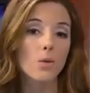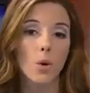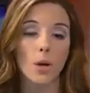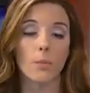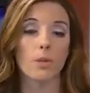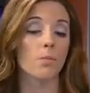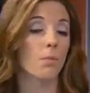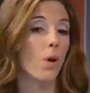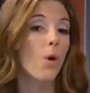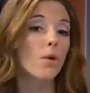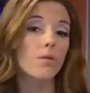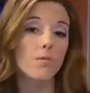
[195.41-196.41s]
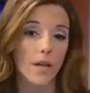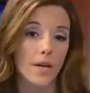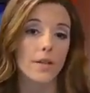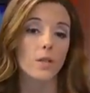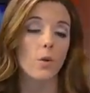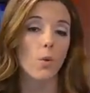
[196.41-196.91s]
or it was broken
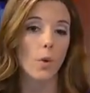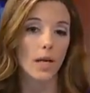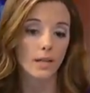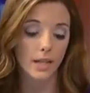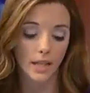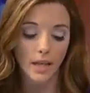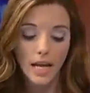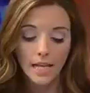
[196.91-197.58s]
very quickly.